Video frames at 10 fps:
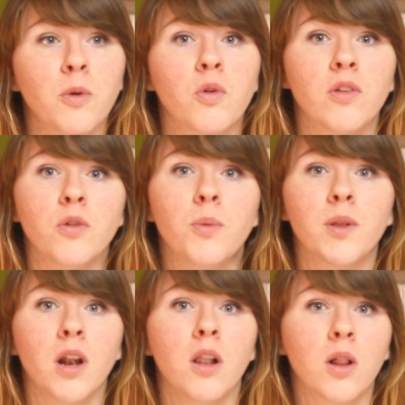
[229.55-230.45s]
Moon Crystal was
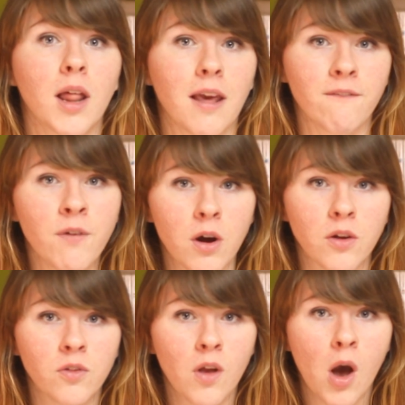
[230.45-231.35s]
going to look like at
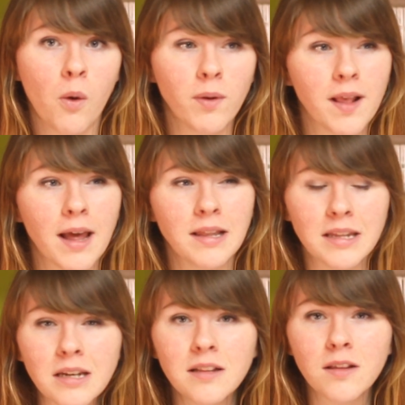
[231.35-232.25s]
first. Was I a
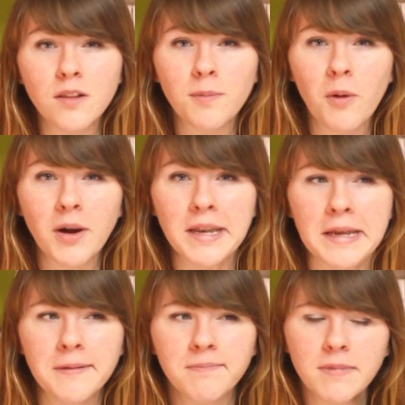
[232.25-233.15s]
little disappointed?